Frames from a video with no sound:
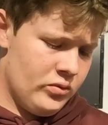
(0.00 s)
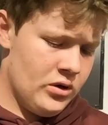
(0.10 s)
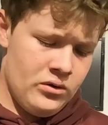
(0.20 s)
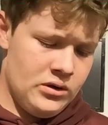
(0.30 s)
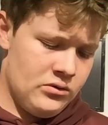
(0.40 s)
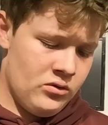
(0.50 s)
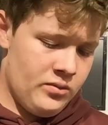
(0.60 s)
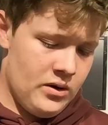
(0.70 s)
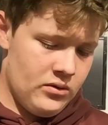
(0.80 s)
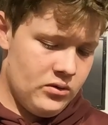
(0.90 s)
We don't need to talk
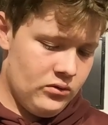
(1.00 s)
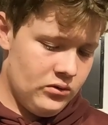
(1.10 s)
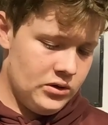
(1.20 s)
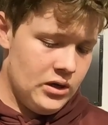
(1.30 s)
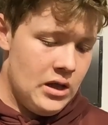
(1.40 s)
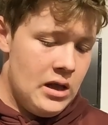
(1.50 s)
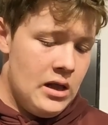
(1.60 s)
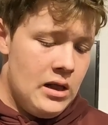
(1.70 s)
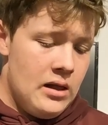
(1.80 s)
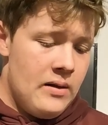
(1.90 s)
about record.
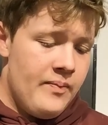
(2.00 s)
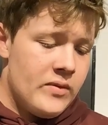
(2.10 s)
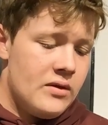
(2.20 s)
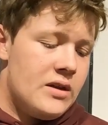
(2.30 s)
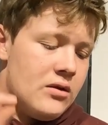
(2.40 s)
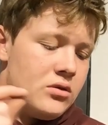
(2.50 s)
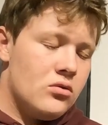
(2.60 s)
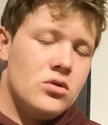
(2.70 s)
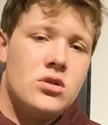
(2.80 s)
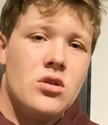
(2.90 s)
There is
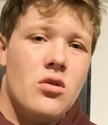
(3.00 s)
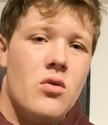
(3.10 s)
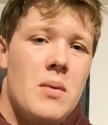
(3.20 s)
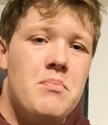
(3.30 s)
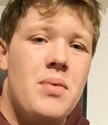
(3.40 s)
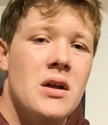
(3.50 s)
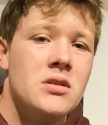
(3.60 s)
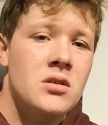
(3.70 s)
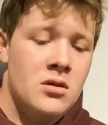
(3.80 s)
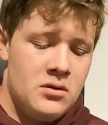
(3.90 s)
also a
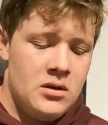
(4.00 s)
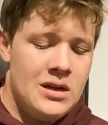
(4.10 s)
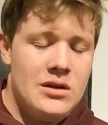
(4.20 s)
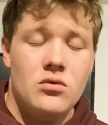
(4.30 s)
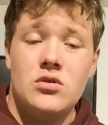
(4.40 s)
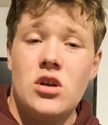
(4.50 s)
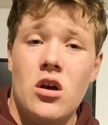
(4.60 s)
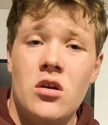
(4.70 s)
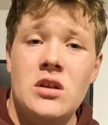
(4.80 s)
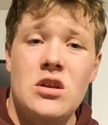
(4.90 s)
button, a little
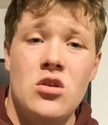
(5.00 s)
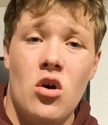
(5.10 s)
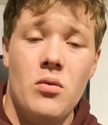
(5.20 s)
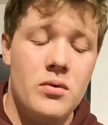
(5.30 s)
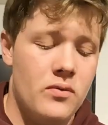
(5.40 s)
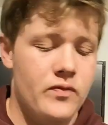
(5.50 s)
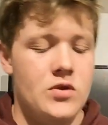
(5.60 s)
turny knob,